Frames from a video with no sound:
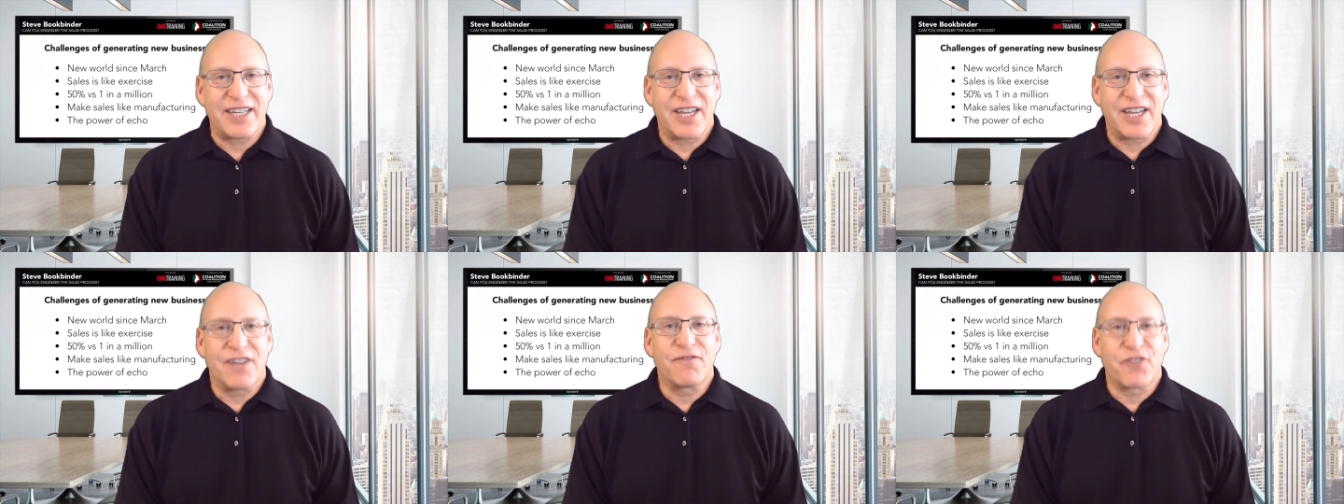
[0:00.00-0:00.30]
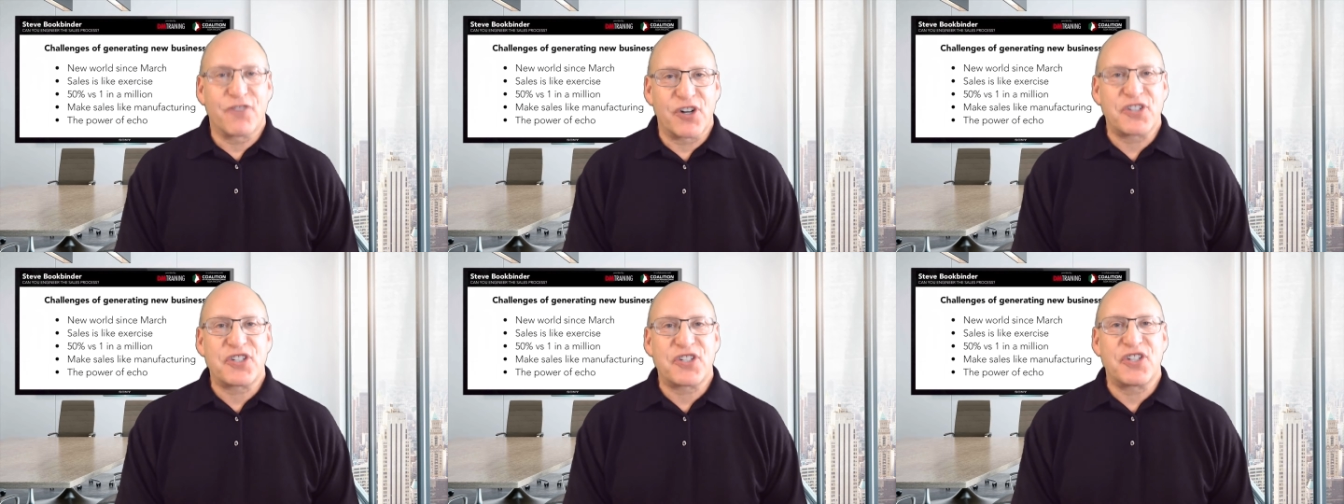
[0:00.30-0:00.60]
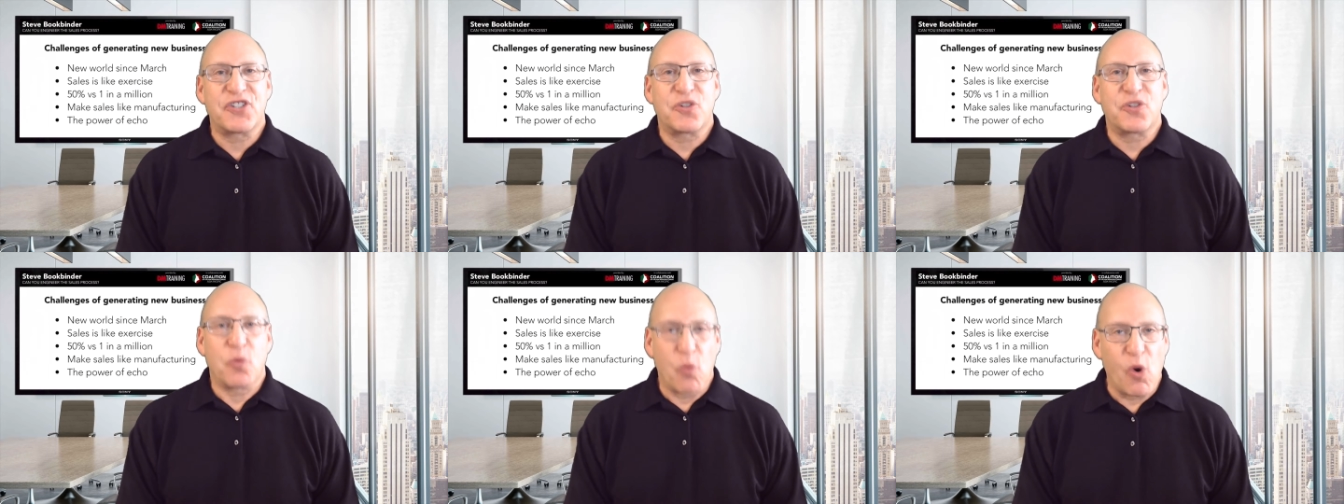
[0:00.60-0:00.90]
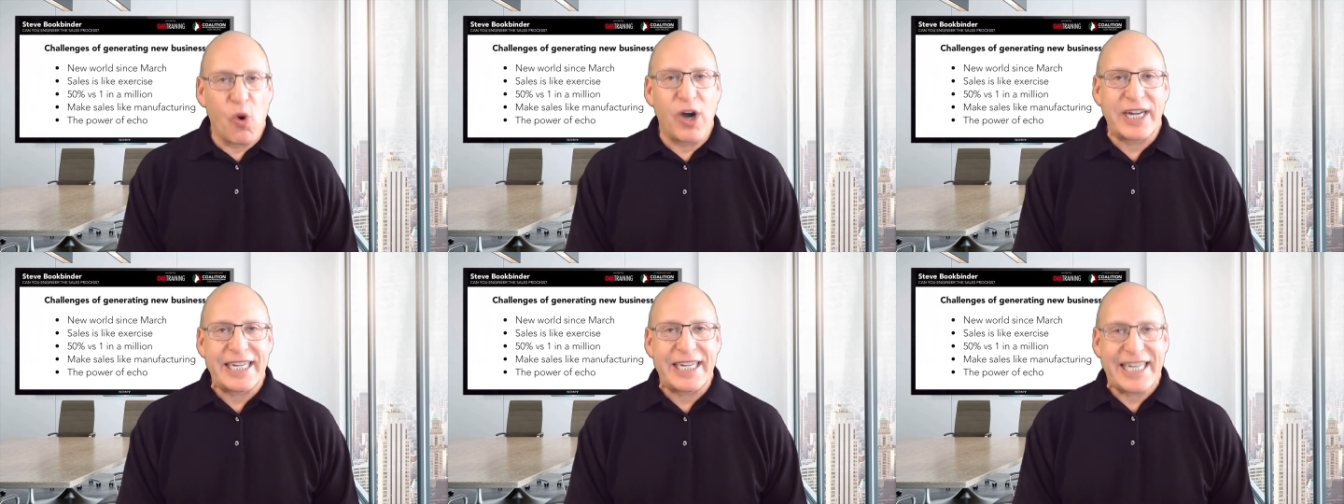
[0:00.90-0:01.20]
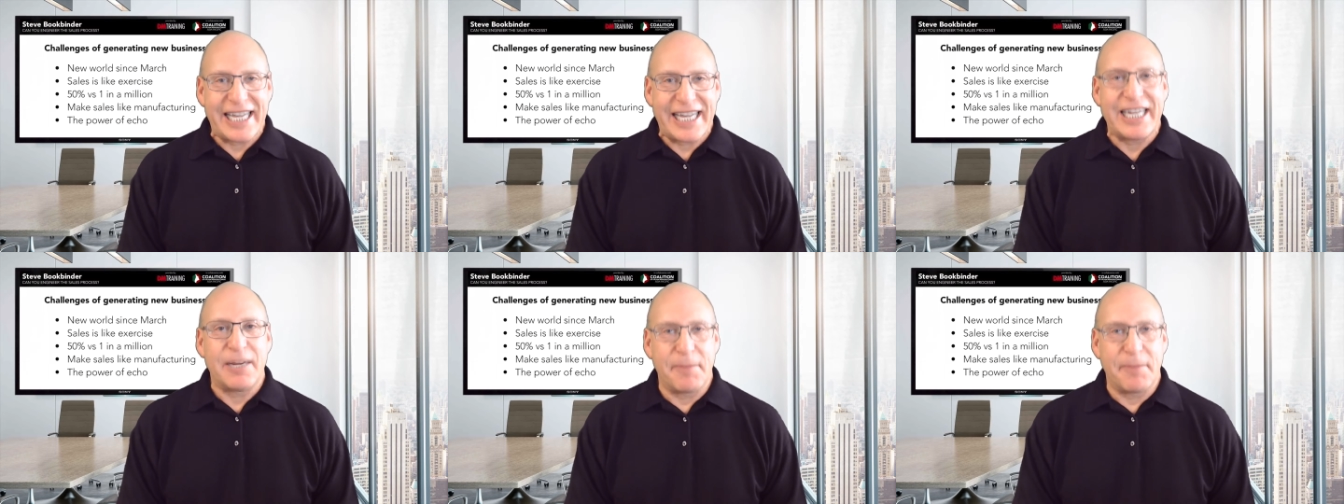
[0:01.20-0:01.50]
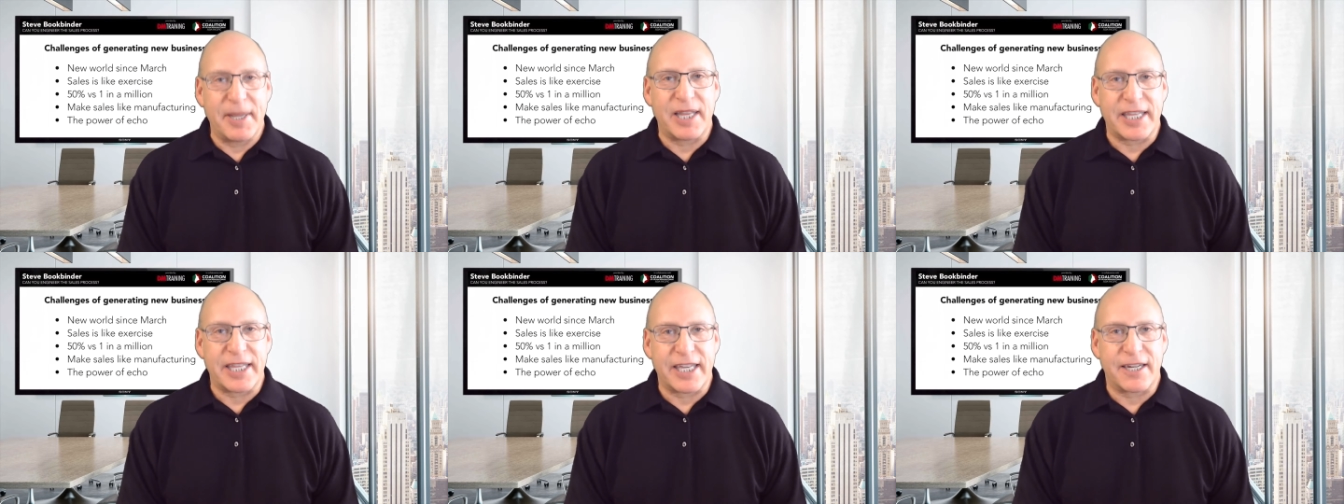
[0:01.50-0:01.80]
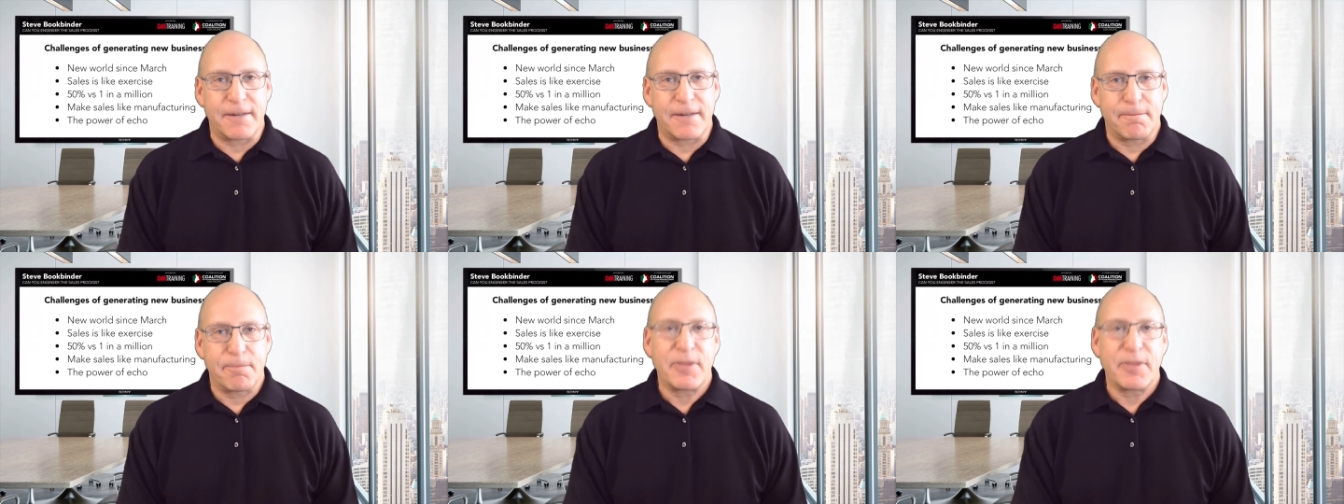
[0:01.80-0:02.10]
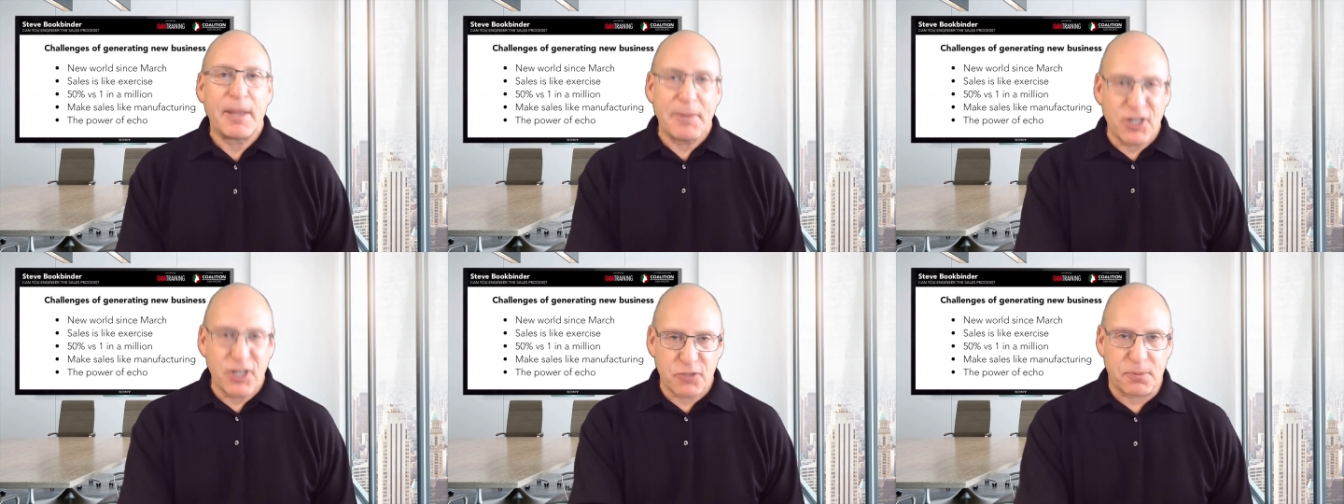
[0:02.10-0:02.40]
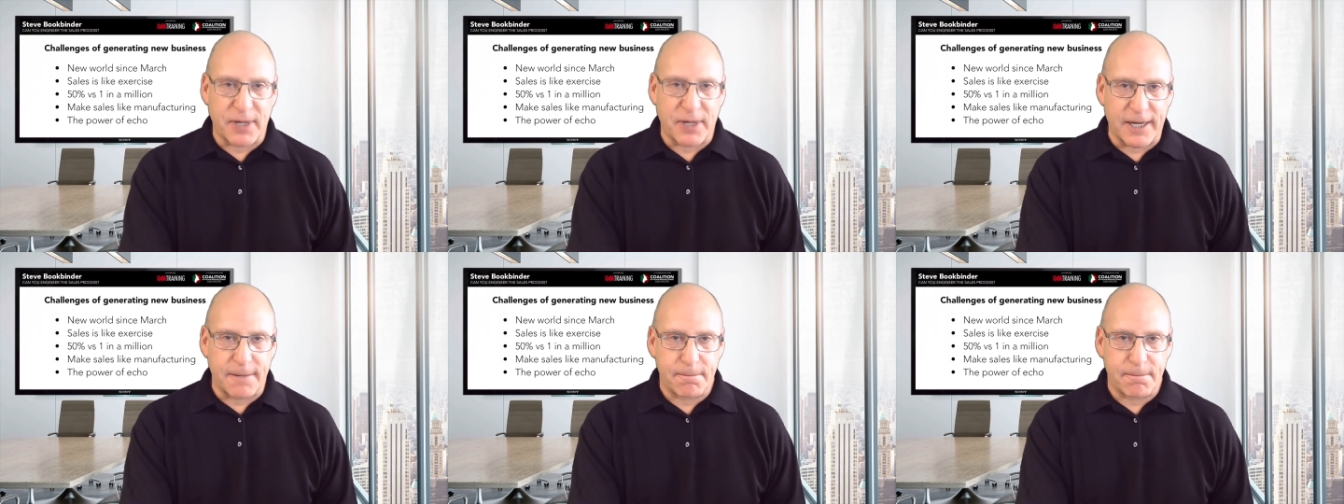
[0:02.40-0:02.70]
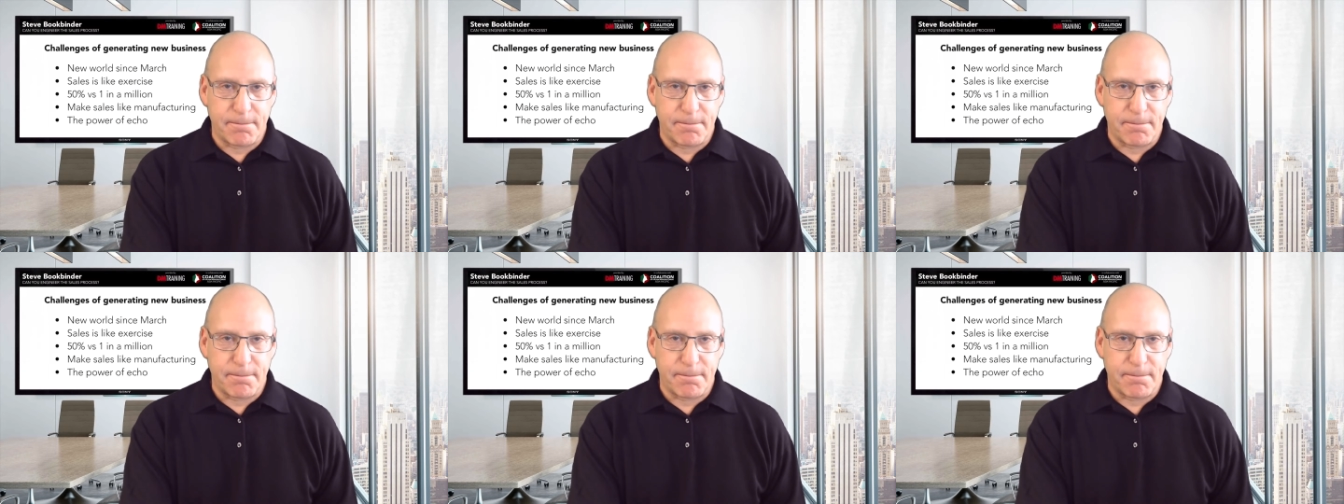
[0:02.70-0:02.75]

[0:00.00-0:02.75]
versus 1 in a million. Let me explain.